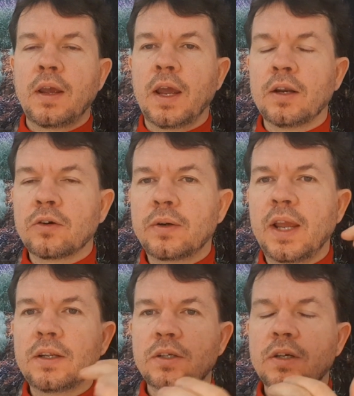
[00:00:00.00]
and
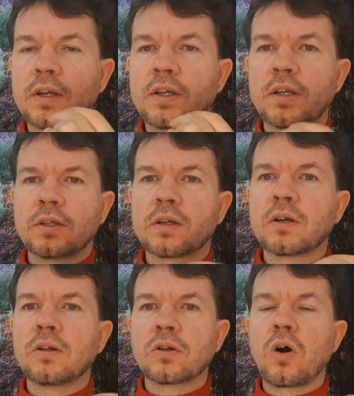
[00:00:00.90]
create
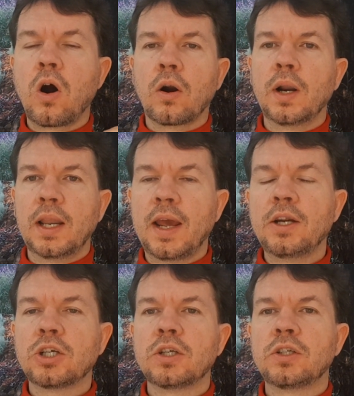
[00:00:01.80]
statistical
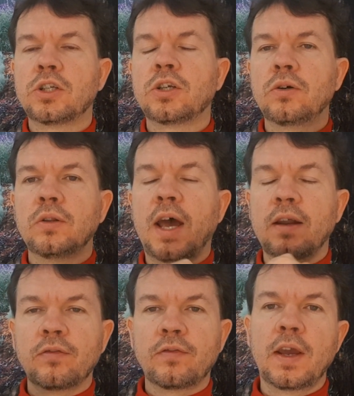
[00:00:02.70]
correlations to
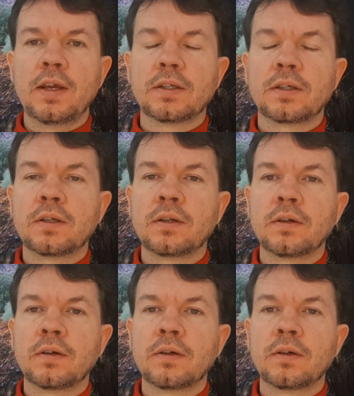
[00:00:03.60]
that face